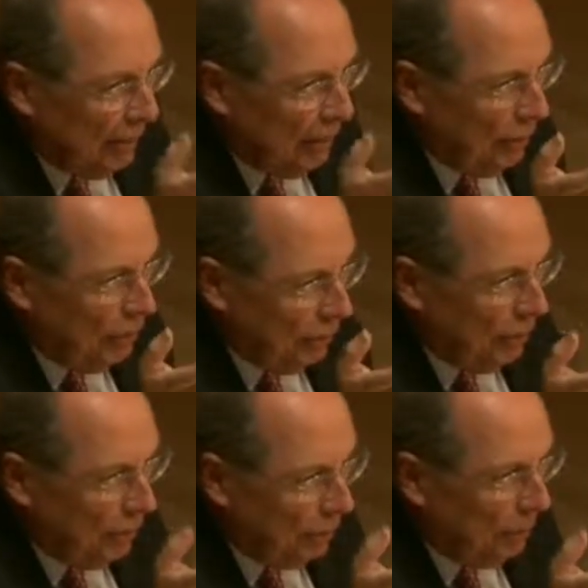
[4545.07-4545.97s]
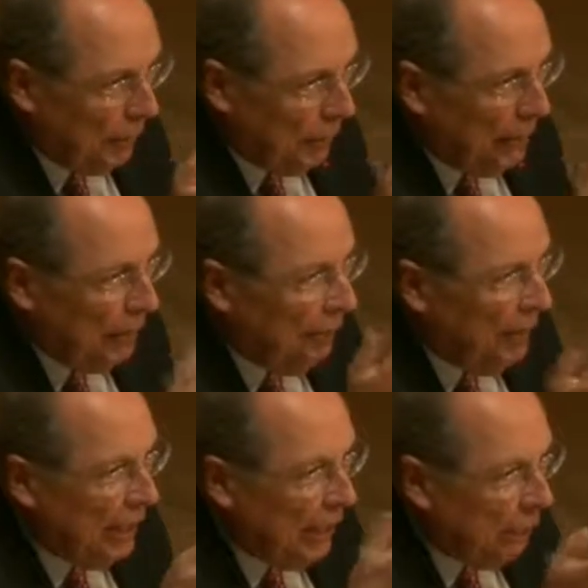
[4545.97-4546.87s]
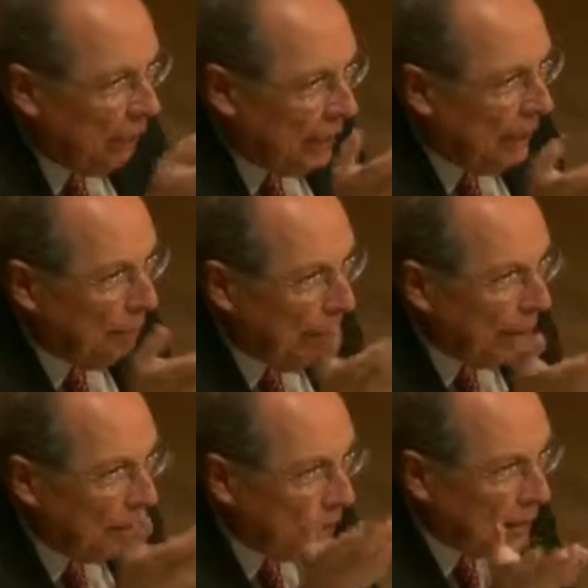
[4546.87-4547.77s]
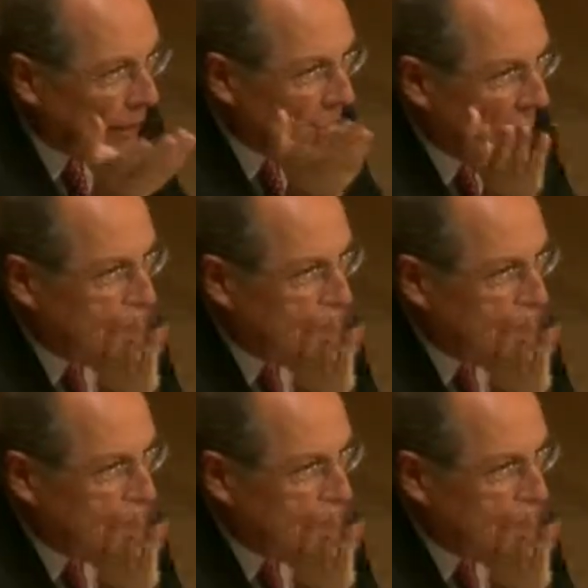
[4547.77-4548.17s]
your question was partly if they had met the Maastricht